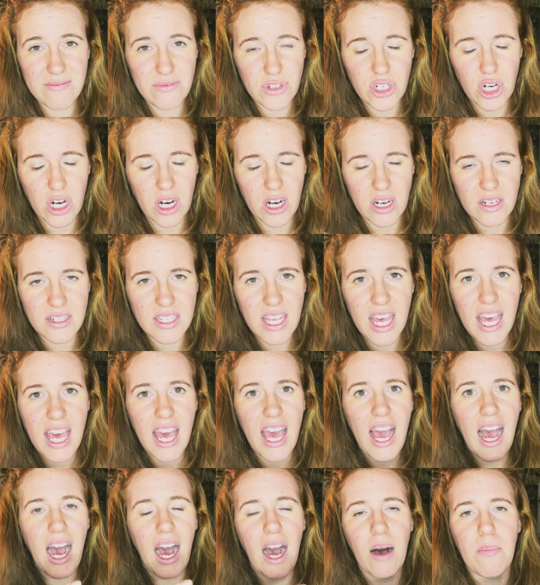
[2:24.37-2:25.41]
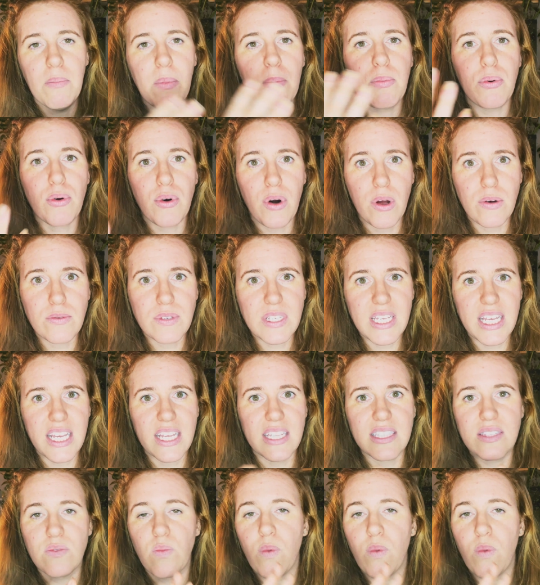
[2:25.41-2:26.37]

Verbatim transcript: sugars, proteins.